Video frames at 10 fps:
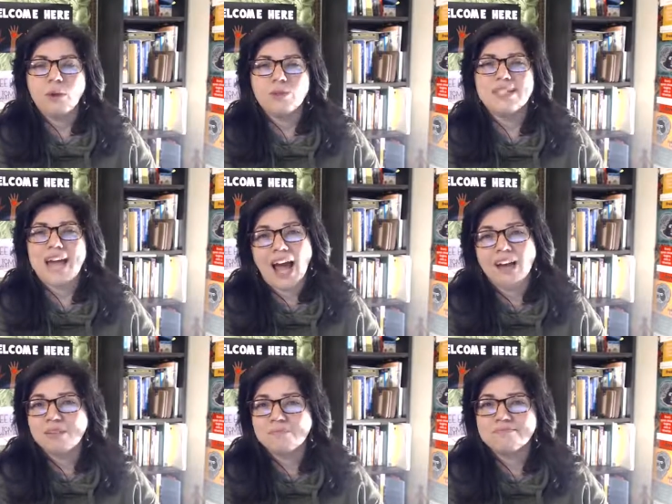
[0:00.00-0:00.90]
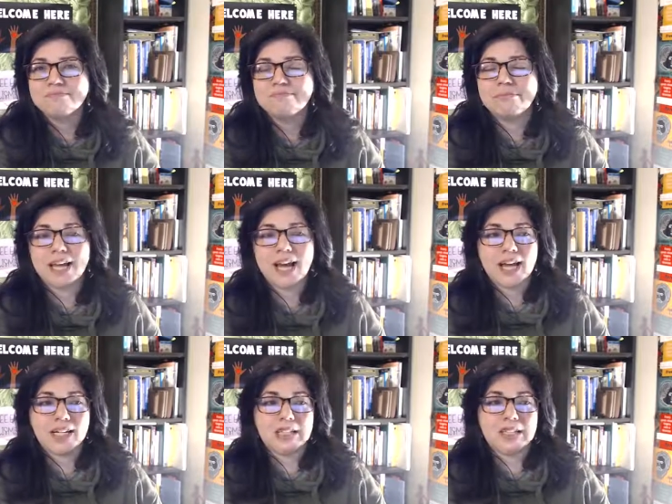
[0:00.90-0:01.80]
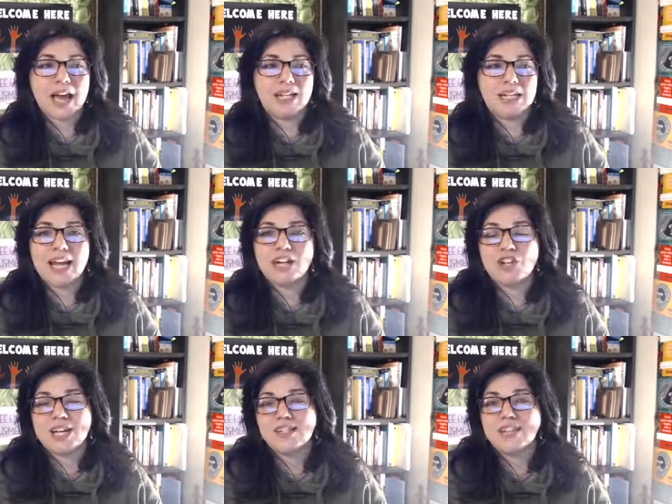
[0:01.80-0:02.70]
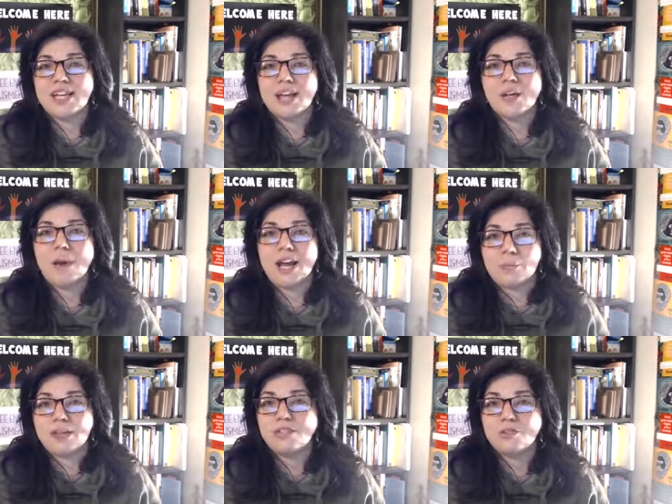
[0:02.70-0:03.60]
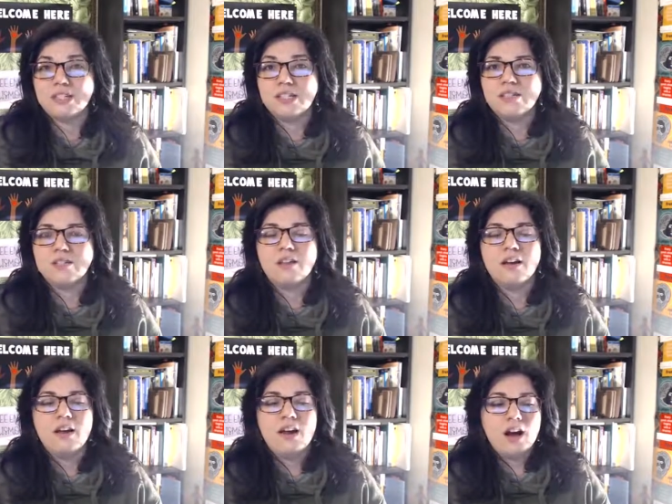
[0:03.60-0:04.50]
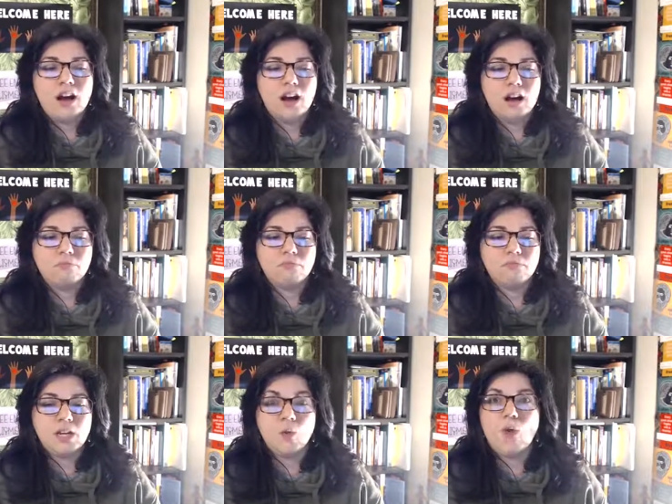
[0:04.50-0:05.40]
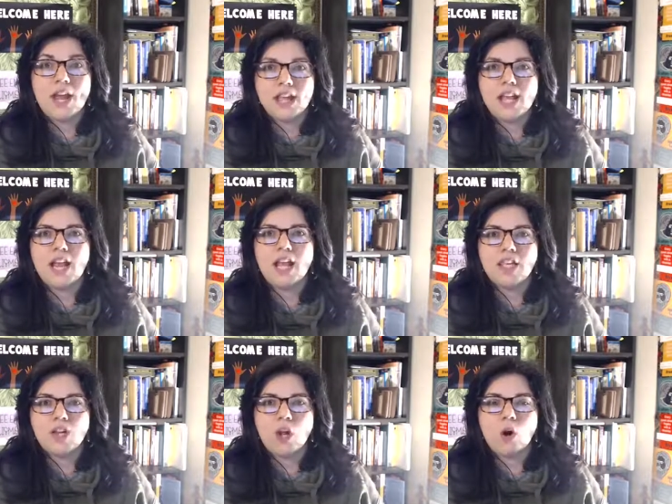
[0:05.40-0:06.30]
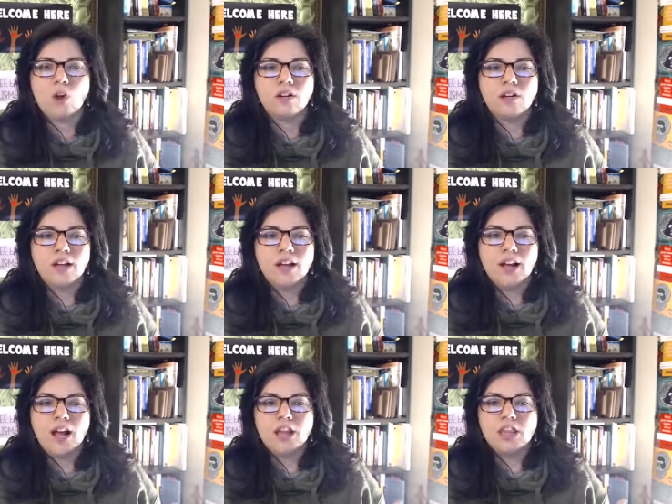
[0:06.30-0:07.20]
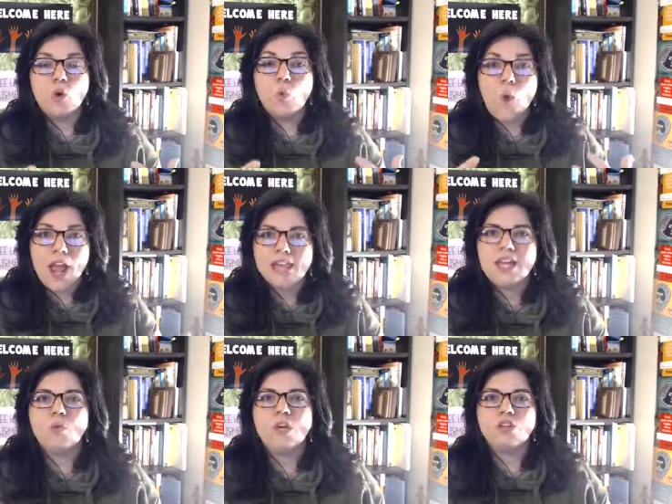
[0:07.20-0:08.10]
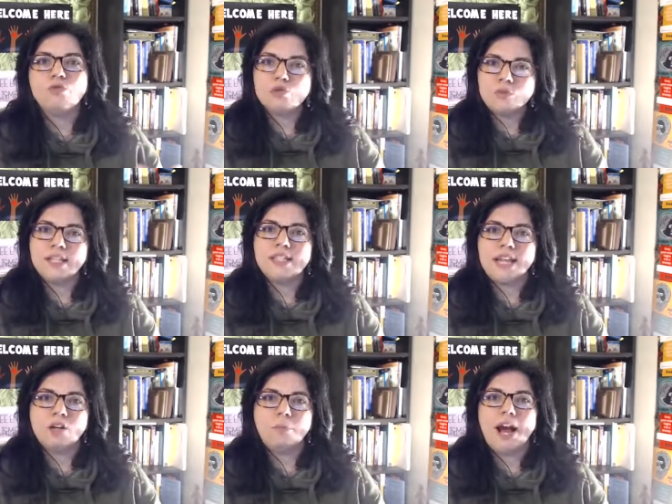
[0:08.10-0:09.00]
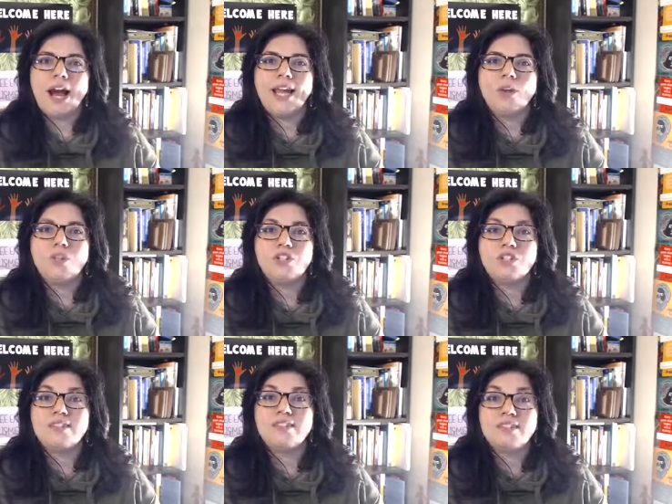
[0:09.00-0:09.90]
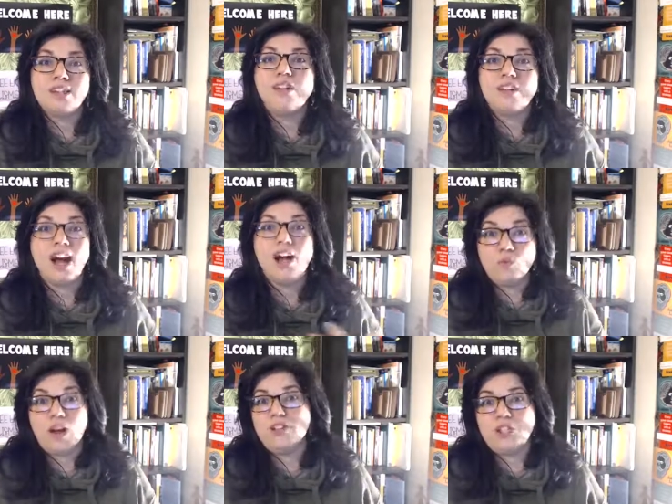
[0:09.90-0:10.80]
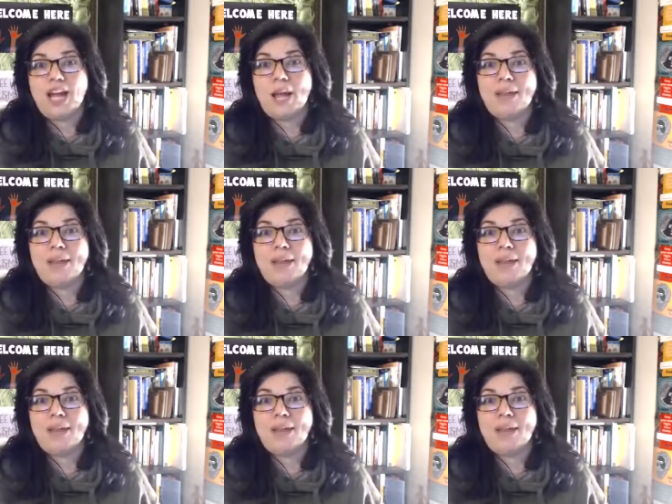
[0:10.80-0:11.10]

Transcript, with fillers: I was sad because I didn't get a chance to say goodbye to my students um, in a way that, you know, the way that we usually say goodbye, which is still gut wrenching.